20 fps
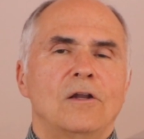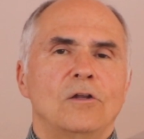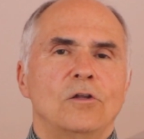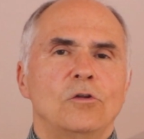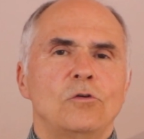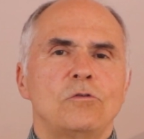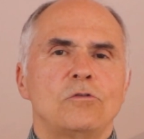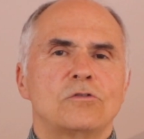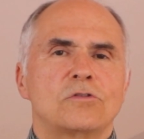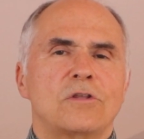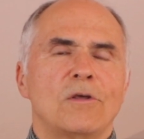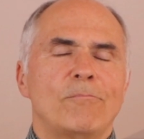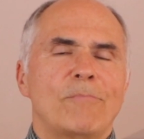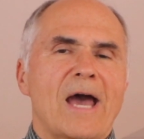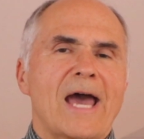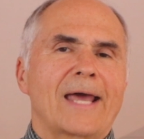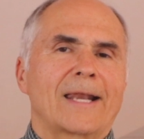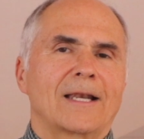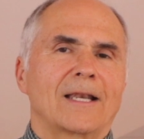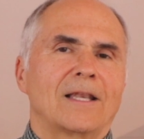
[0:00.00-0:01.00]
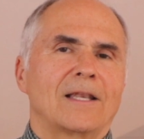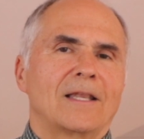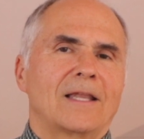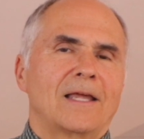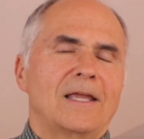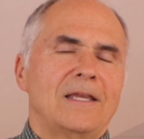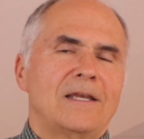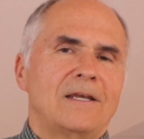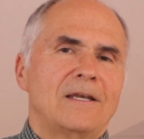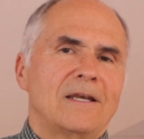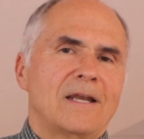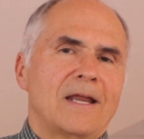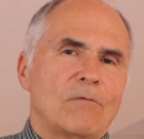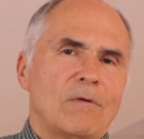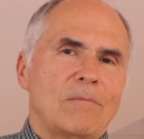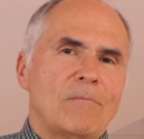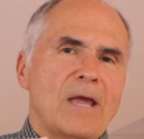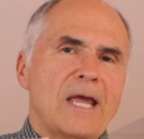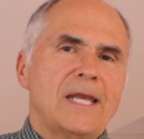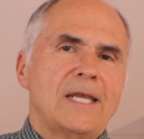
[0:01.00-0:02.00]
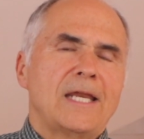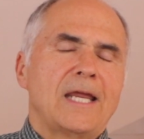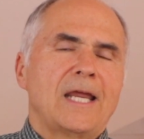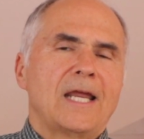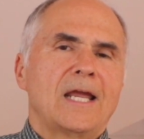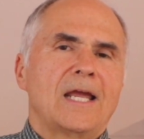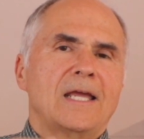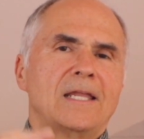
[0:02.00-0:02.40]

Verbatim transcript: lose the battle in remaining